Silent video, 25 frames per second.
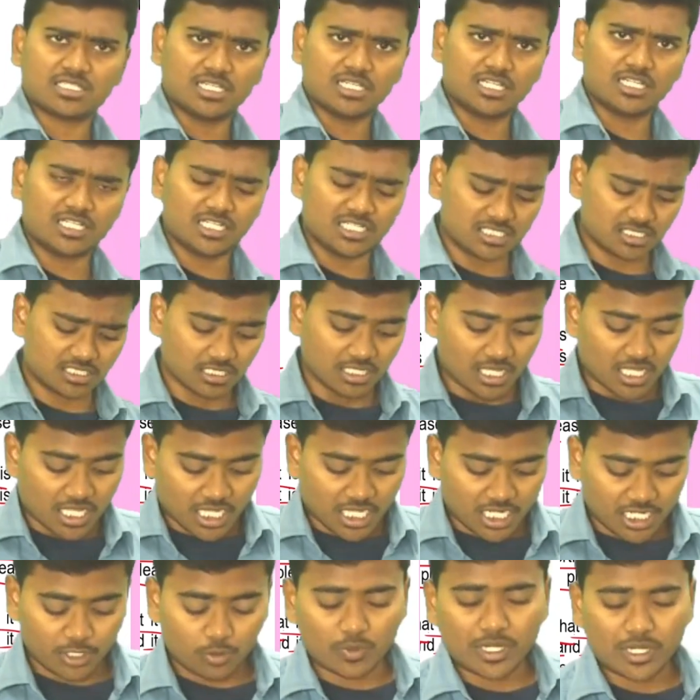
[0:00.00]
it is
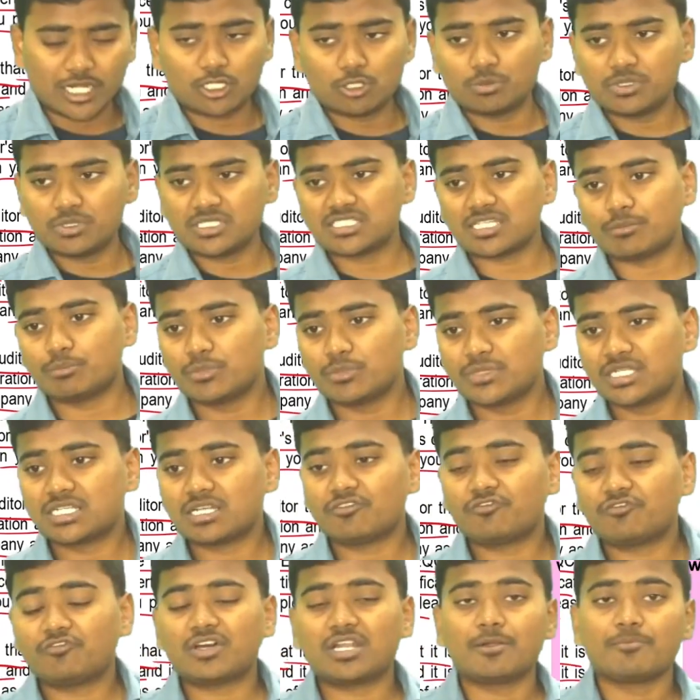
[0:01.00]
required to be
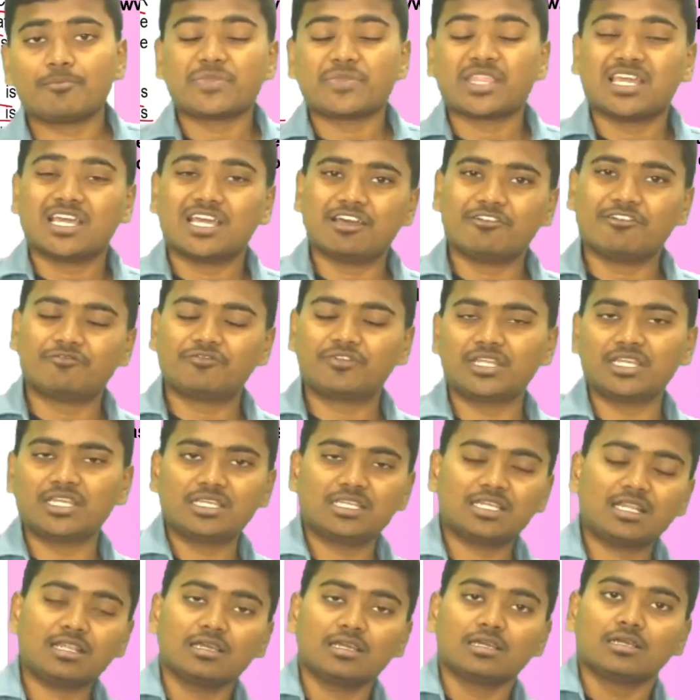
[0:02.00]
submitted for every
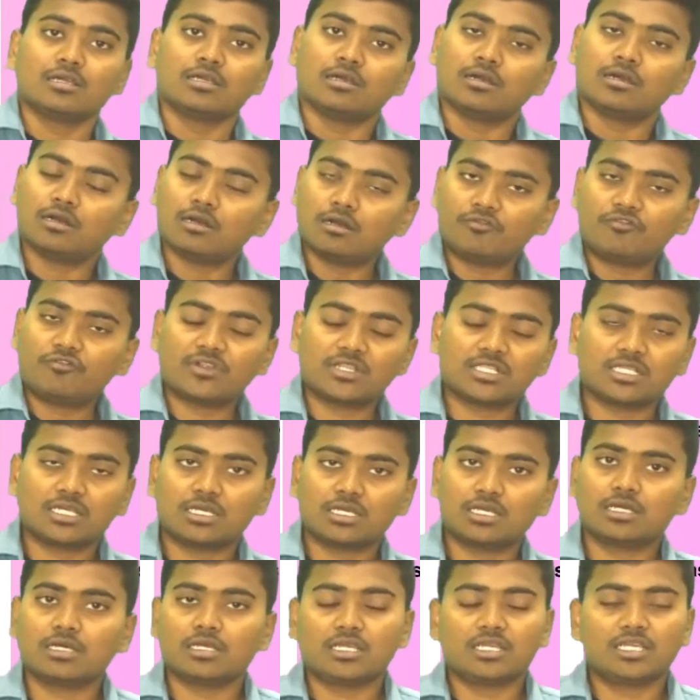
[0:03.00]
year for
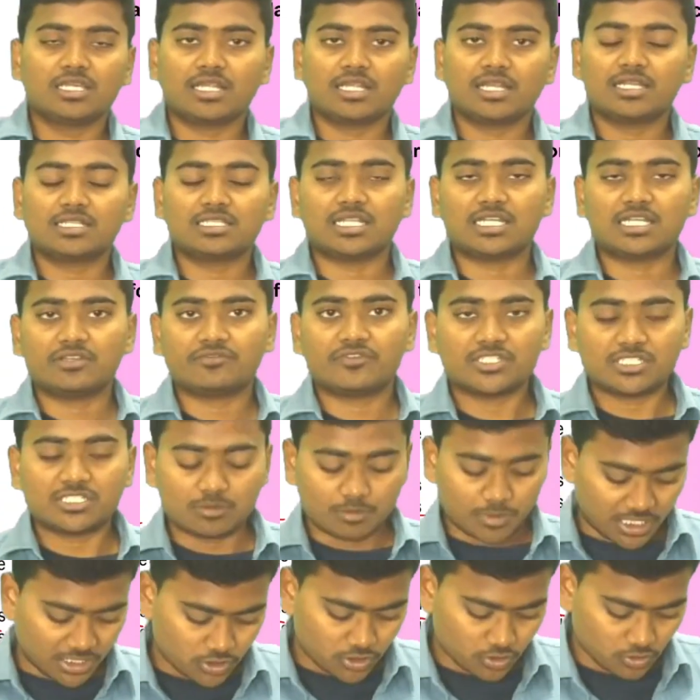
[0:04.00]
the year end 31st
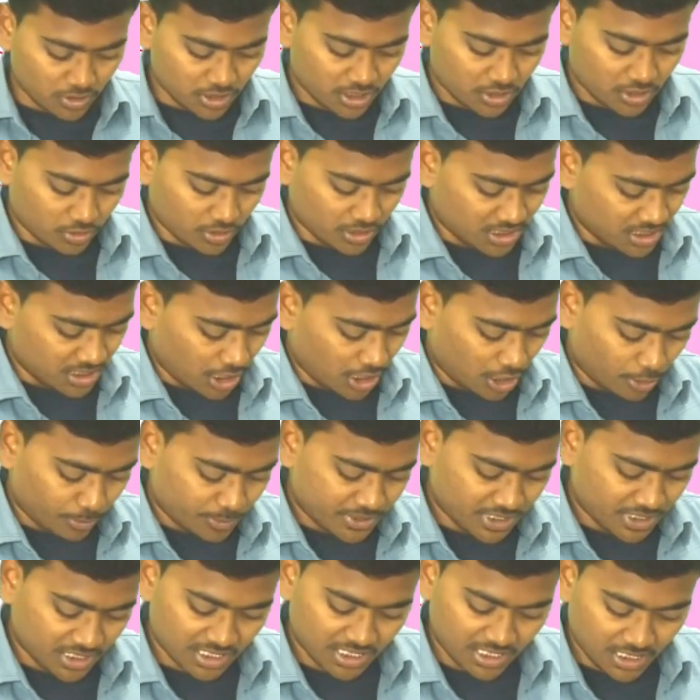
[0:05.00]
March 2023.
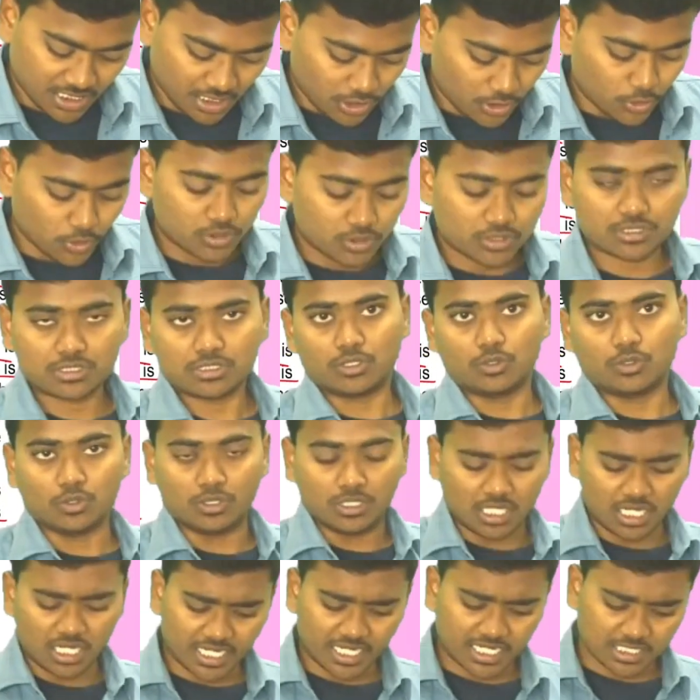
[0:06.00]
Option A looks good.
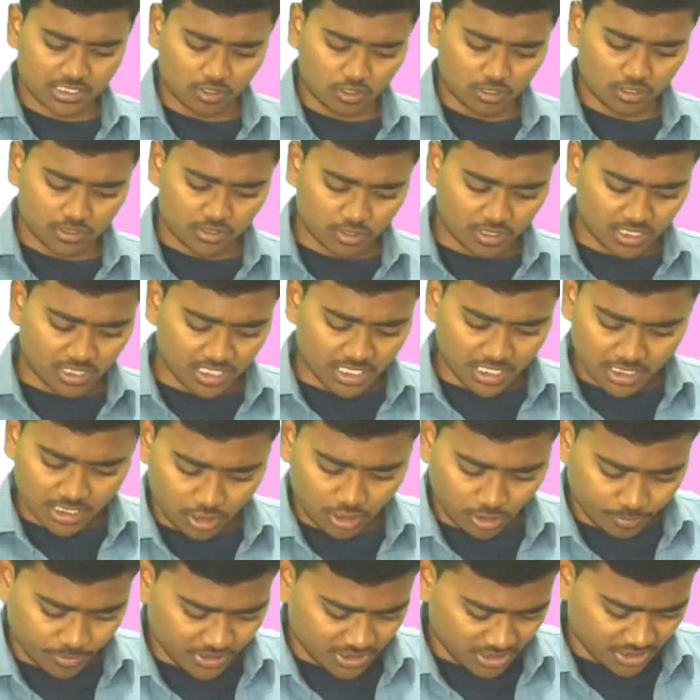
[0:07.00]
Let us also read other
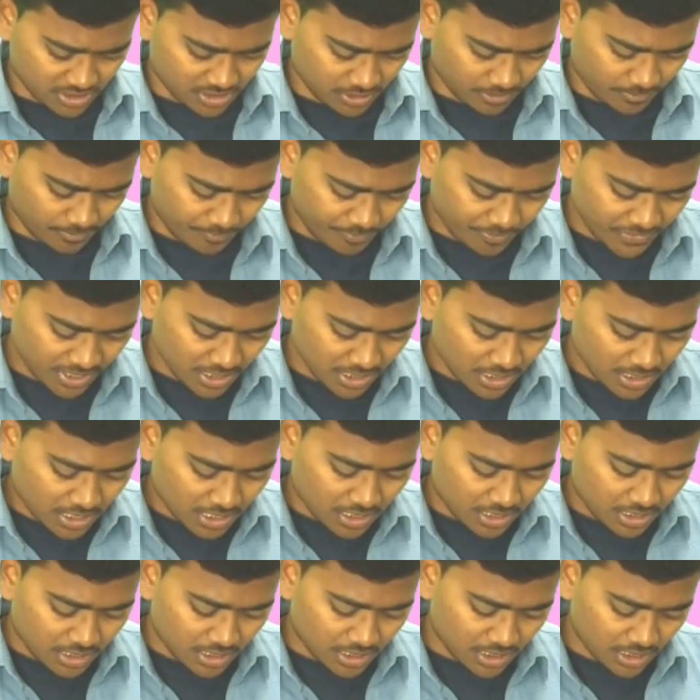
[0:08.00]
options.
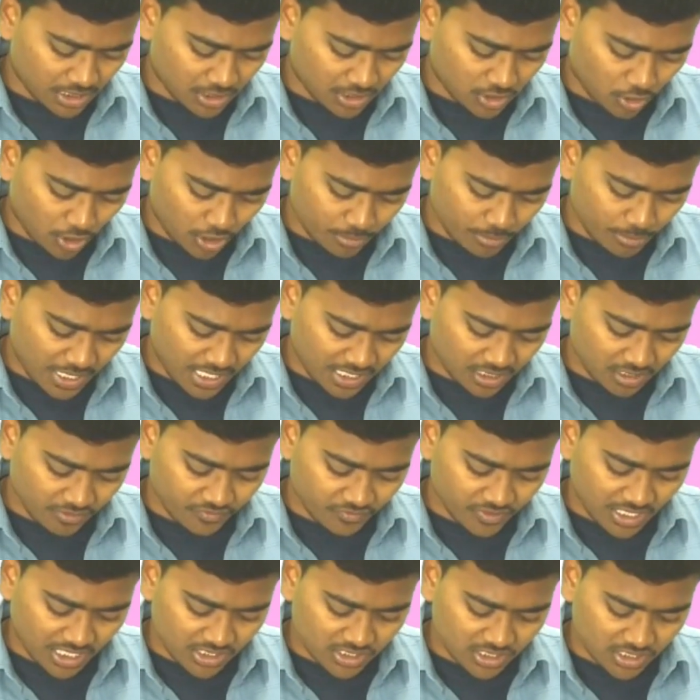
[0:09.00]
Non-banking
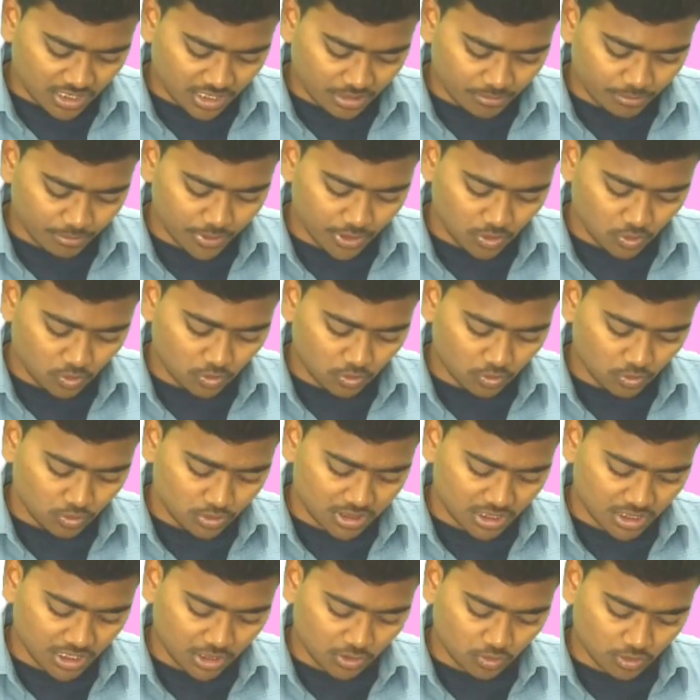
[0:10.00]
financial company whose
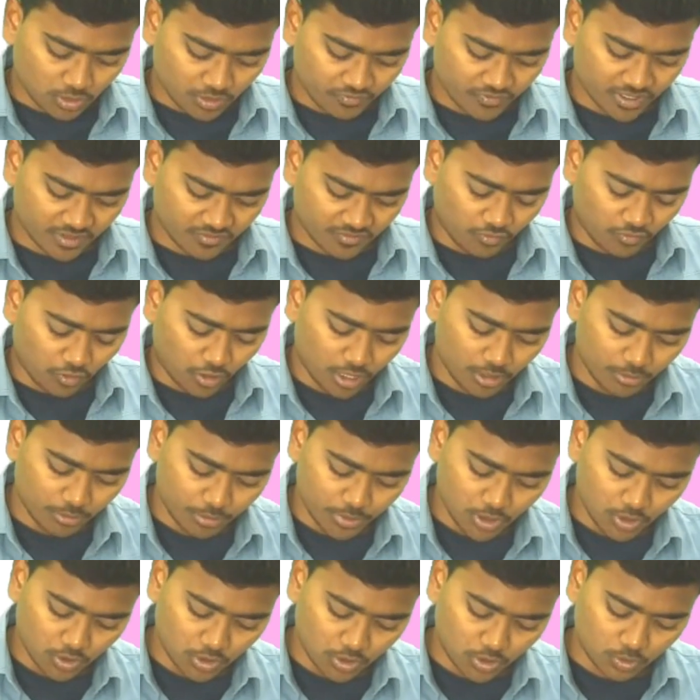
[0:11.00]
net owned fund fall
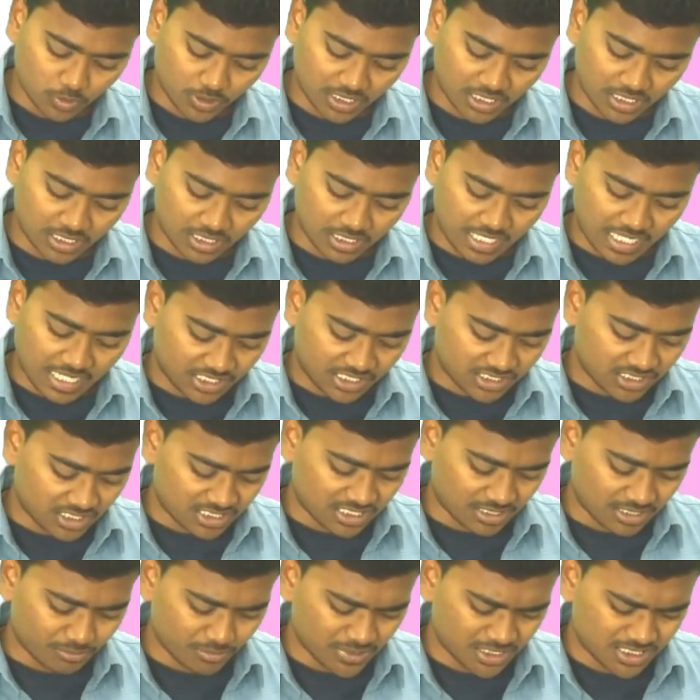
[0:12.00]
below 200 lakh shall
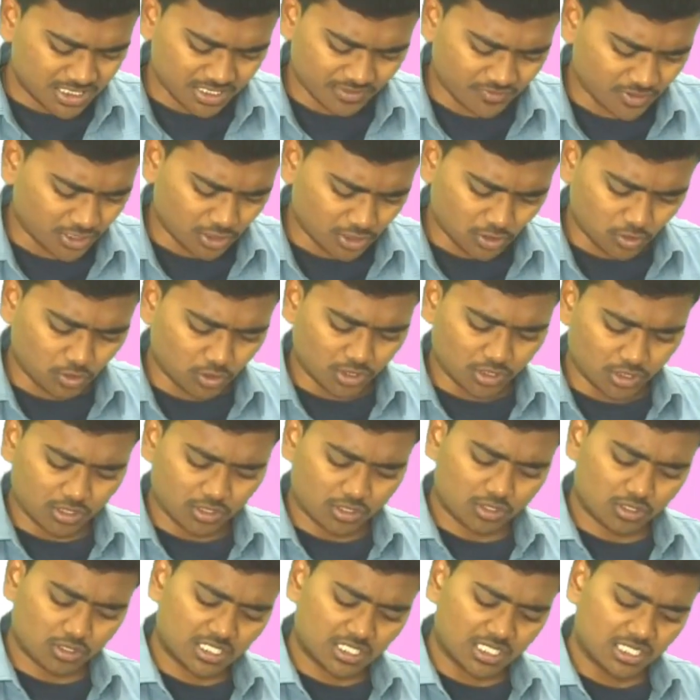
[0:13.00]
submit certificate. No,
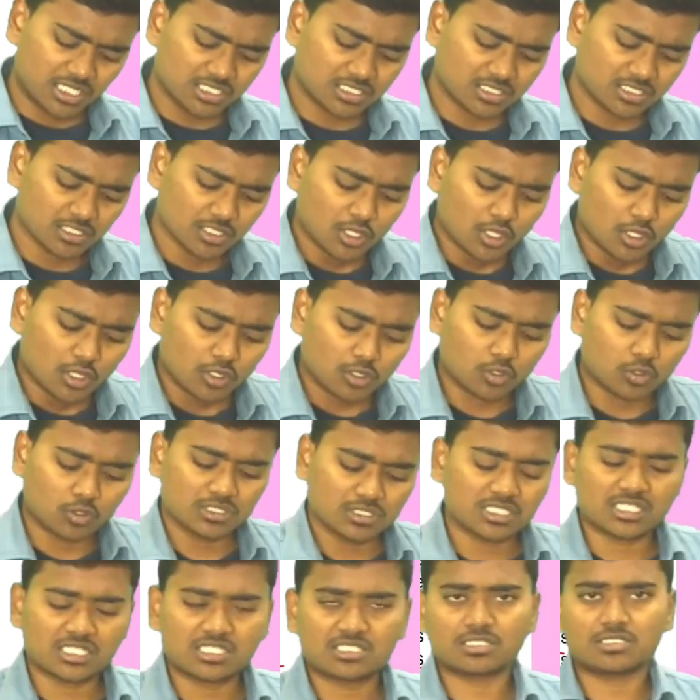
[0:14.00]
there is no such